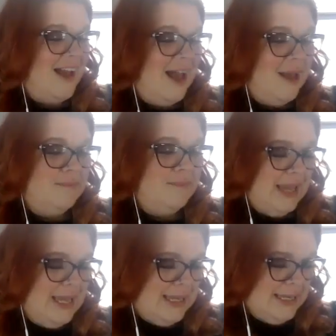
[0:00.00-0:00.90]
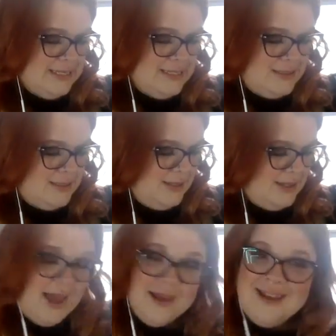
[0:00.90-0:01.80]
And
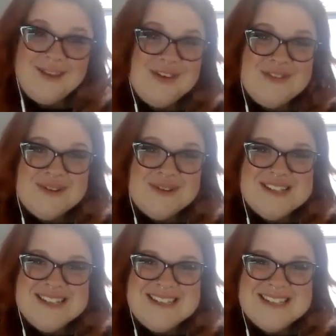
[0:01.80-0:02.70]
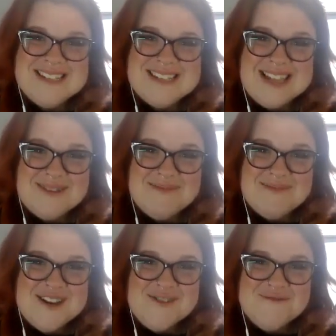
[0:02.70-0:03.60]
yeah, if you have any questions, just let me
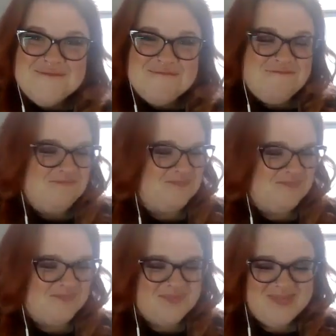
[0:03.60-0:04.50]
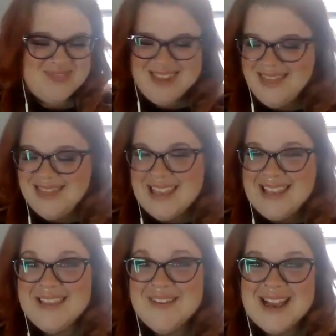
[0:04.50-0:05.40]
know.
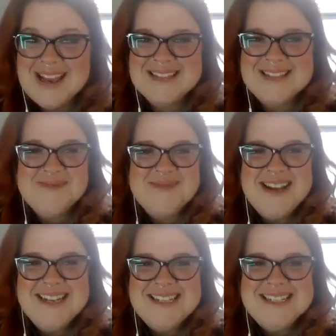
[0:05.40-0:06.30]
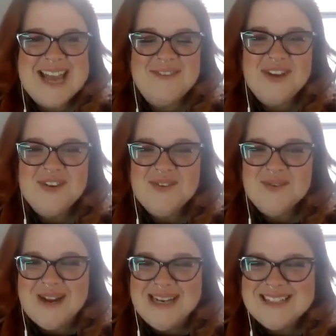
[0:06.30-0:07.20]
Thank you guys so much. Have a
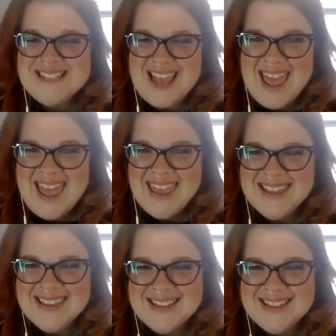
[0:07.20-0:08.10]
great day.